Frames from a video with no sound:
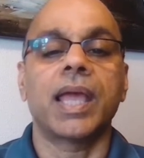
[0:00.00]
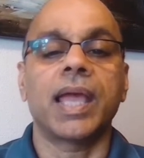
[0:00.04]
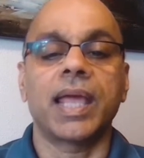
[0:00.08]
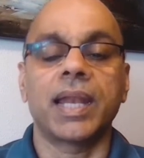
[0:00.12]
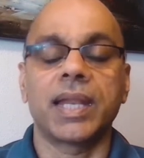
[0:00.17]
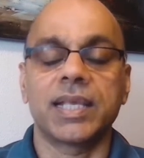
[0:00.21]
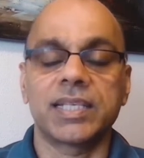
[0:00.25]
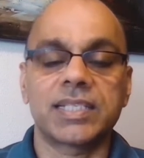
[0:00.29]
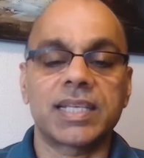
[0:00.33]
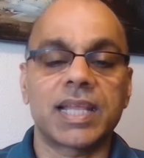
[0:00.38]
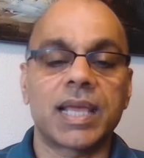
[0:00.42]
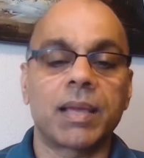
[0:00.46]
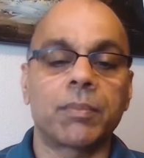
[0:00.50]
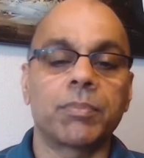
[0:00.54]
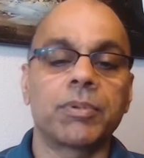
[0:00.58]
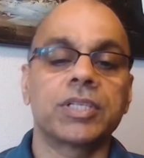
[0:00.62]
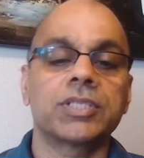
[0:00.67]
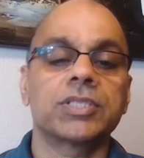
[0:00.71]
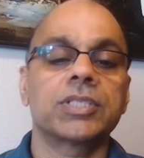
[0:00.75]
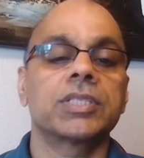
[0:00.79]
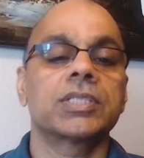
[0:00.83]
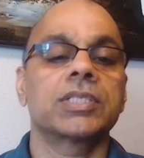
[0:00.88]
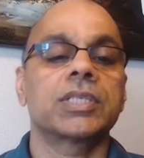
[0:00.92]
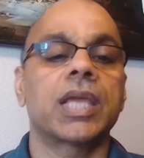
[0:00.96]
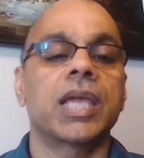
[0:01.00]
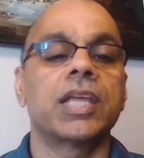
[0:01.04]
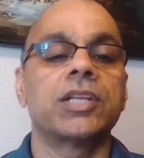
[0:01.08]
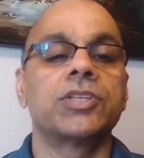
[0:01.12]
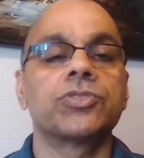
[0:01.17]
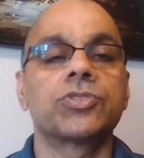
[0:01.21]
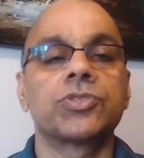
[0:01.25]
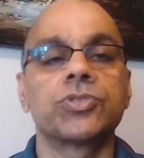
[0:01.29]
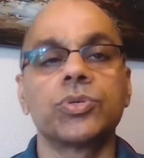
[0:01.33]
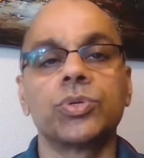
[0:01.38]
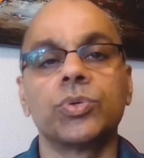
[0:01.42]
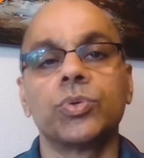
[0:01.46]
and establishes a
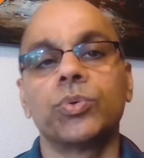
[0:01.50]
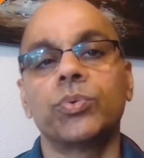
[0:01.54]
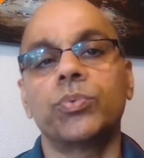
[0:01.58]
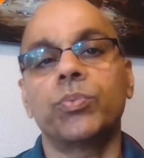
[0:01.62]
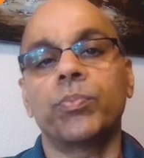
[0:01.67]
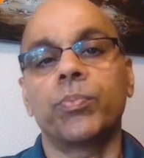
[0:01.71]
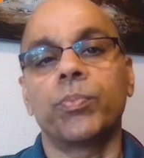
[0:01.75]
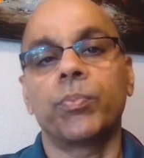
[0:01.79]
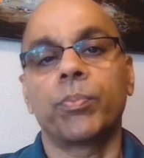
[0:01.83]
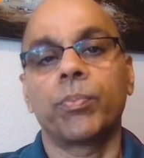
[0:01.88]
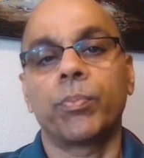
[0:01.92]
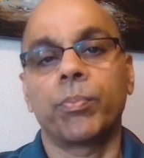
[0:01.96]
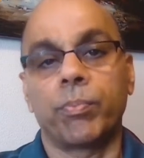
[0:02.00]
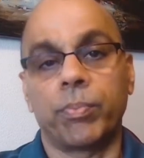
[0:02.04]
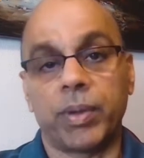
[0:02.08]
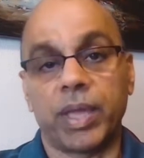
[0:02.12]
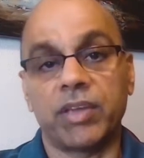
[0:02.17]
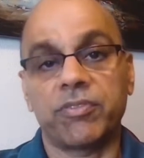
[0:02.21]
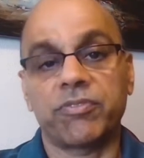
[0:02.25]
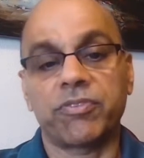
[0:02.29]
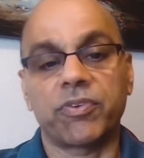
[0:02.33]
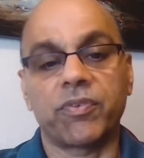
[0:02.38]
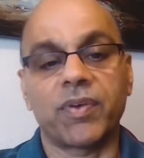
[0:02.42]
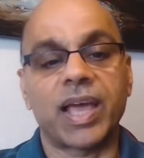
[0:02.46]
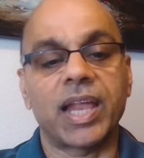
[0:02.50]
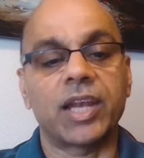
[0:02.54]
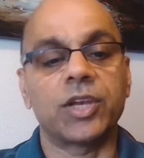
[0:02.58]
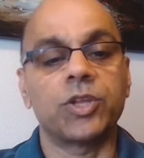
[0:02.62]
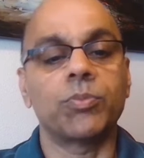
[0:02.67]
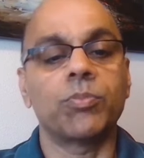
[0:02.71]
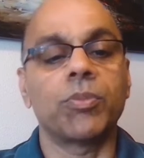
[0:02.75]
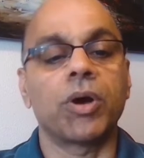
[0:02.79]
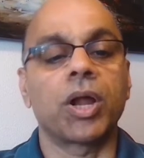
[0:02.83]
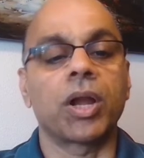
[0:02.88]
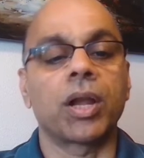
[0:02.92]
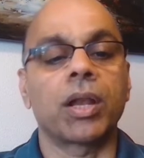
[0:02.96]
true
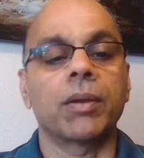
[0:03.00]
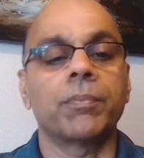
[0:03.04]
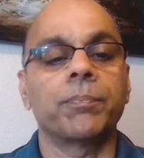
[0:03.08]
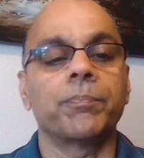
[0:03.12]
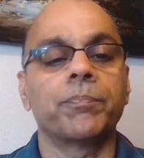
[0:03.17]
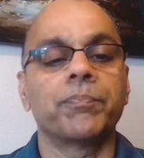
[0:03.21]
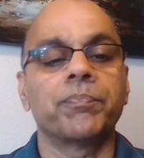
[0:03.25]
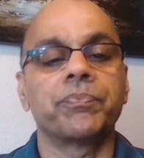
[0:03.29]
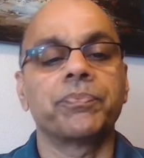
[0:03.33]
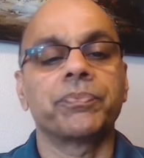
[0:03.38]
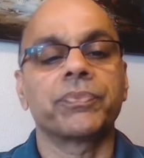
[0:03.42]
pay-for-value model.